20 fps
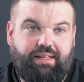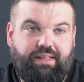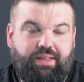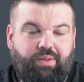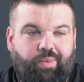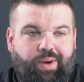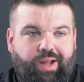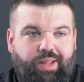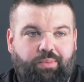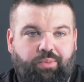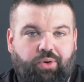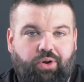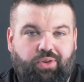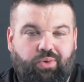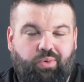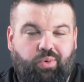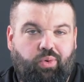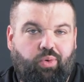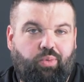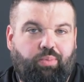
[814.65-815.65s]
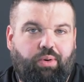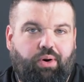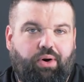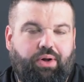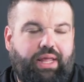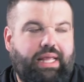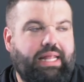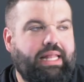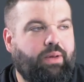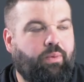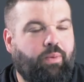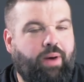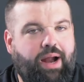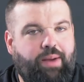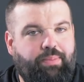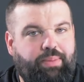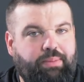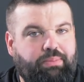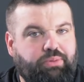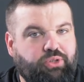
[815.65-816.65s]
They wear them around their whole body. Like, why
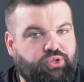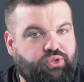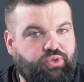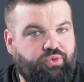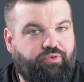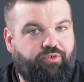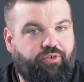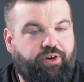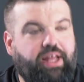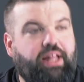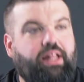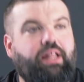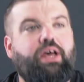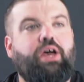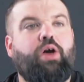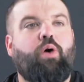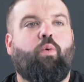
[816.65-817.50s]
are people so frail?